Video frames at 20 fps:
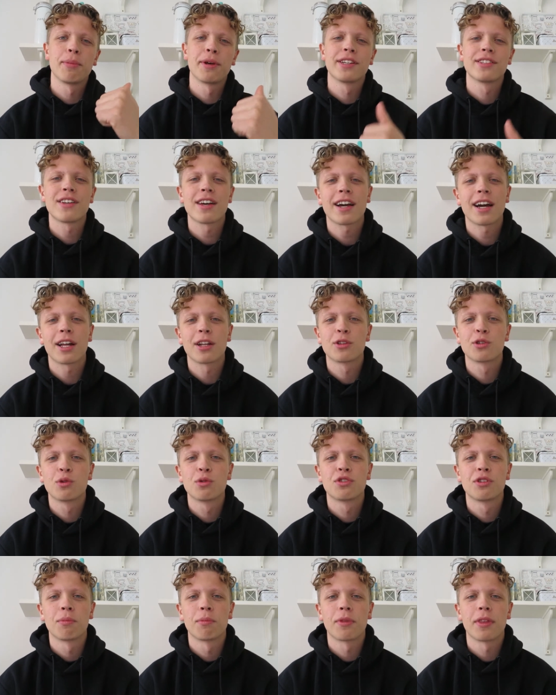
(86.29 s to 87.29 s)
because I got to
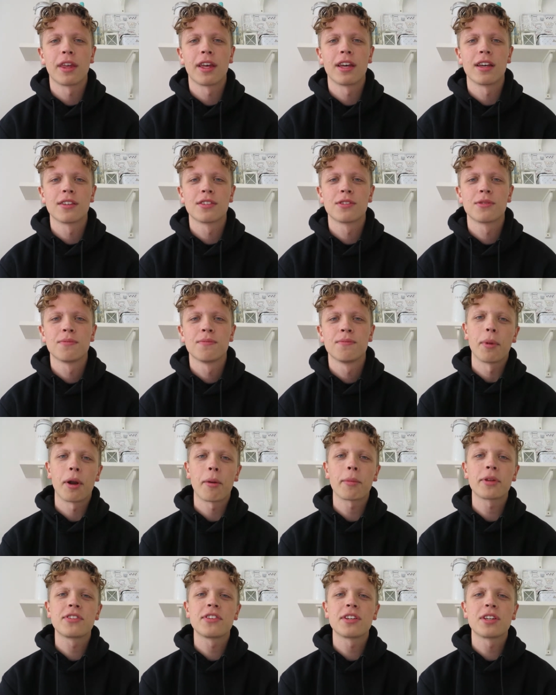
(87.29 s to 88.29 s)
do some things, but
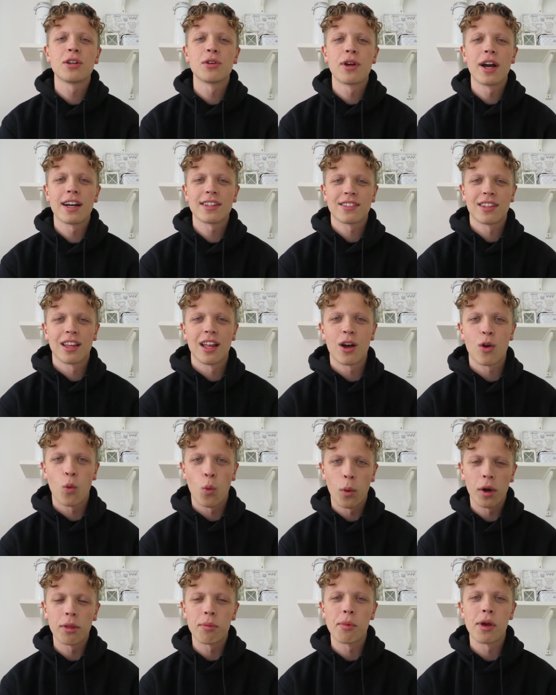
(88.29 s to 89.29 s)
I'm going to take you guys
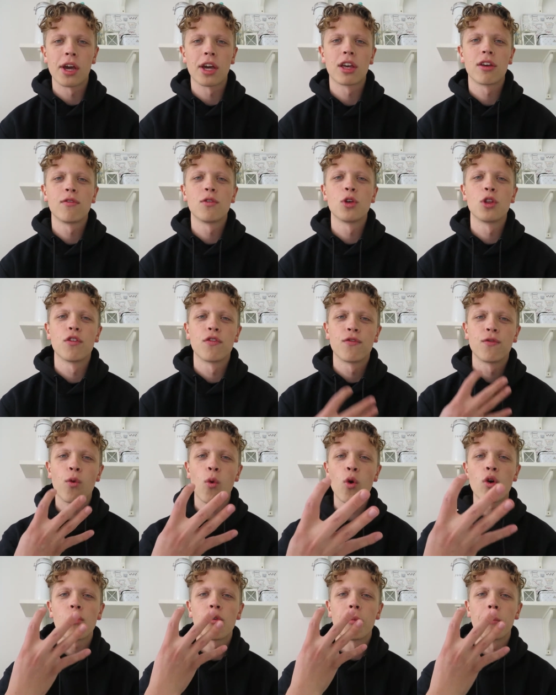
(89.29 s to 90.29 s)
along with me and give you the
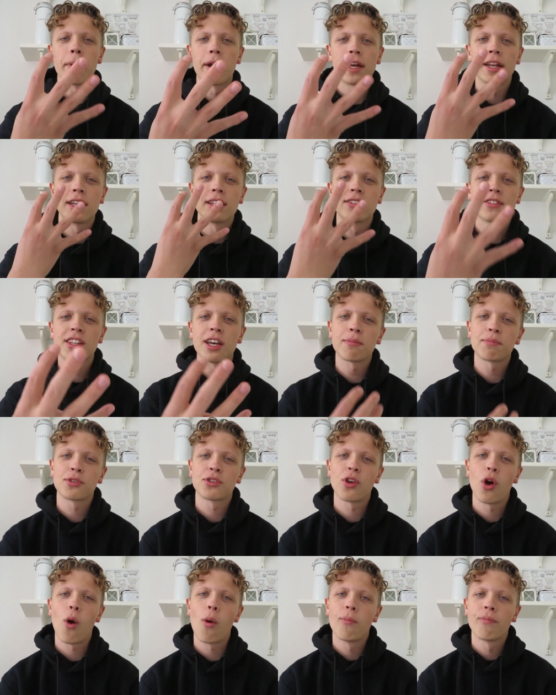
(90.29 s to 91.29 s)
4 remaining tips,
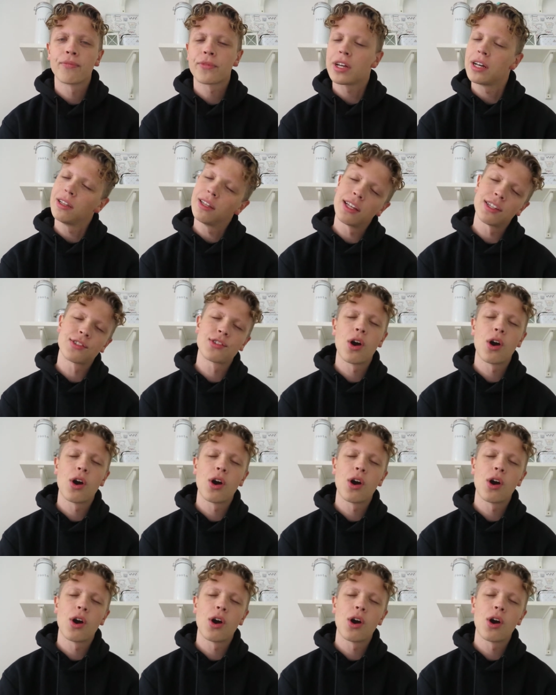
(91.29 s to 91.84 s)
so let's